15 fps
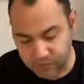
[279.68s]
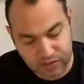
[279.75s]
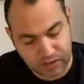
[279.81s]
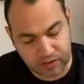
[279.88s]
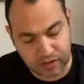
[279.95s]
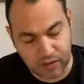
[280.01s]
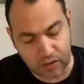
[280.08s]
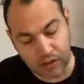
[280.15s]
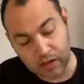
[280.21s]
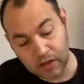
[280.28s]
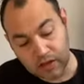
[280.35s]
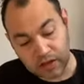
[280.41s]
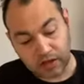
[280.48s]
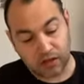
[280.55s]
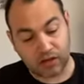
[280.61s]
And
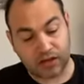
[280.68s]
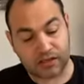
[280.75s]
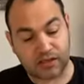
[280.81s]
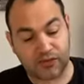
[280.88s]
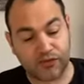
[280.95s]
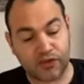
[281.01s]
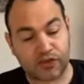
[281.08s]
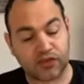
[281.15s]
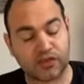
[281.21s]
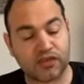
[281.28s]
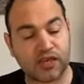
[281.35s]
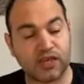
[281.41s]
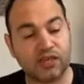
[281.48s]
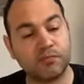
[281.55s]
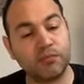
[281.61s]
guys, if you can
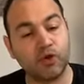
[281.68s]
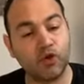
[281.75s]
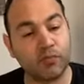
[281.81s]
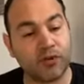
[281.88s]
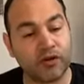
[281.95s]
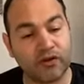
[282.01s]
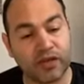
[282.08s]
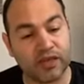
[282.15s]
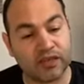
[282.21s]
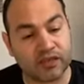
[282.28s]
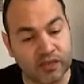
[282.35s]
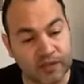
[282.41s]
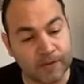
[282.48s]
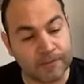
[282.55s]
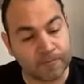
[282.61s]
taste
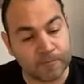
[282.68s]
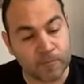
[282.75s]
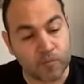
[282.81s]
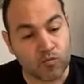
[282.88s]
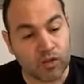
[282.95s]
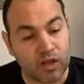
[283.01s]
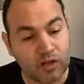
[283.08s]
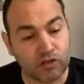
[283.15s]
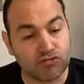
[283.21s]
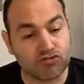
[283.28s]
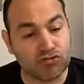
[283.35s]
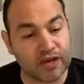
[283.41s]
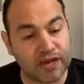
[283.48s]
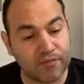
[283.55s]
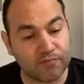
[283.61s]
blueberries,
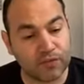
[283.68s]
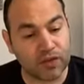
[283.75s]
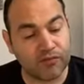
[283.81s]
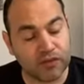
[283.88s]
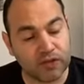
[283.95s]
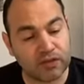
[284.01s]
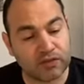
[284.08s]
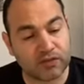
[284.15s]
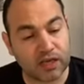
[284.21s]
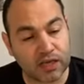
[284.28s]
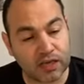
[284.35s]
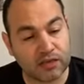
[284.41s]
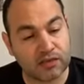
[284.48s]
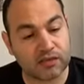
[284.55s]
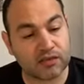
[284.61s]
great. If you can
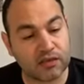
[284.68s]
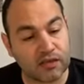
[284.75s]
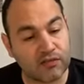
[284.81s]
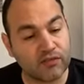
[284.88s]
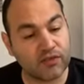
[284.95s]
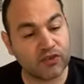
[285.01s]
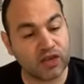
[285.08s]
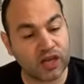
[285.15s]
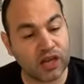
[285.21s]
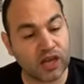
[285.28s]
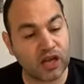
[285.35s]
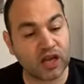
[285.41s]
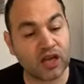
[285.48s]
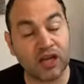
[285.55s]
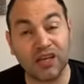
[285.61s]
taste
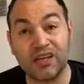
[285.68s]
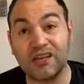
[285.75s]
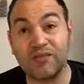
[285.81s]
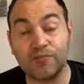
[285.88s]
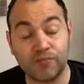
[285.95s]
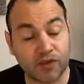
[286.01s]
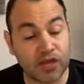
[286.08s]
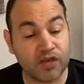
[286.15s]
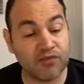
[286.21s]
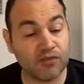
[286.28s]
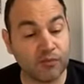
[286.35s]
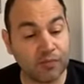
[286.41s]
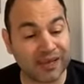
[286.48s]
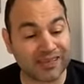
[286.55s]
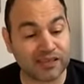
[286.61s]
vanilla,
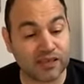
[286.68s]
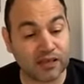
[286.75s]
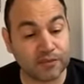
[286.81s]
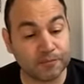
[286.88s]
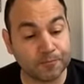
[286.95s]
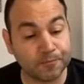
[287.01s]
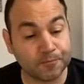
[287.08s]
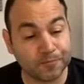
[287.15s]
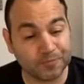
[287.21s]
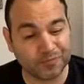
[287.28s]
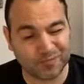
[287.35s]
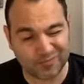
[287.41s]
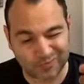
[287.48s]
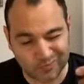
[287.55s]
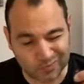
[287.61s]
even better.
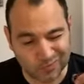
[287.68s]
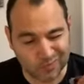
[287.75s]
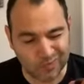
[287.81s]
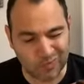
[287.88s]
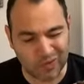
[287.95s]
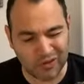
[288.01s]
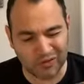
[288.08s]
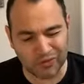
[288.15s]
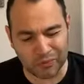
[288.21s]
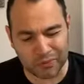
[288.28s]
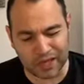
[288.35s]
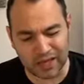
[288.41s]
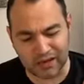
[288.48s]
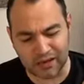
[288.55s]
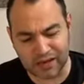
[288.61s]
For
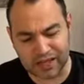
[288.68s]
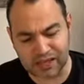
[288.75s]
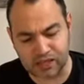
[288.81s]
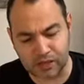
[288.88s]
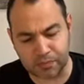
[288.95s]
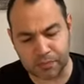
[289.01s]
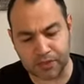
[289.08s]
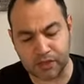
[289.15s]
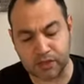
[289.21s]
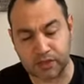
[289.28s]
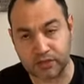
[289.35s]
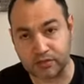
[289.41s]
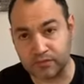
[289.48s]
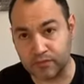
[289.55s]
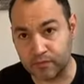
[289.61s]
me, guys, the
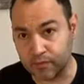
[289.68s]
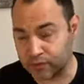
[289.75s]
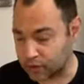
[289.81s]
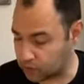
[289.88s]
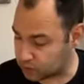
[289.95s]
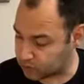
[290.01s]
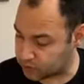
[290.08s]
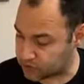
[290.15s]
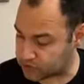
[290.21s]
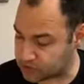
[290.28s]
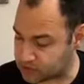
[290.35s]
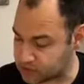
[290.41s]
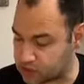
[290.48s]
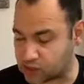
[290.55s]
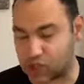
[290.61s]
burn on
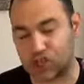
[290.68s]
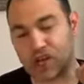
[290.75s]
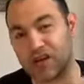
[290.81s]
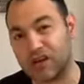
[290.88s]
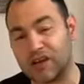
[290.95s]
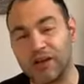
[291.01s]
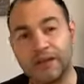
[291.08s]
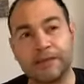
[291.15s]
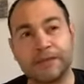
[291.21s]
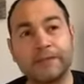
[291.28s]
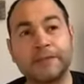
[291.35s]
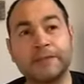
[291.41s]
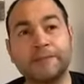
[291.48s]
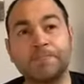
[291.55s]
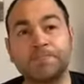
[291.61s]
this chug
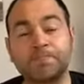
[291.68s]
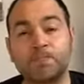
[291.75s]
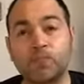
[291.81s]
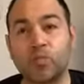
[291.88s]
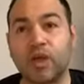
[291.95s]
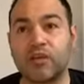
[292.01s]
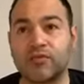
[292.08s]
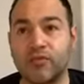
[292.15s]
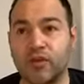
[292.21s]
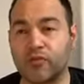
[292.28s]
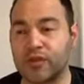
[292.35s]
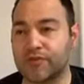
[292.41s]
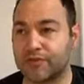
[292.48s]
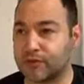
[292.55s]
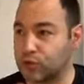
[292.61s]
is
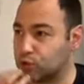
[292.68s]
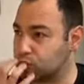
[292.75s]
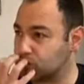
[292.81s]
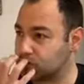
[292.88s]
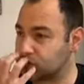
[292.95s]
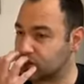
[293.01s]
very full.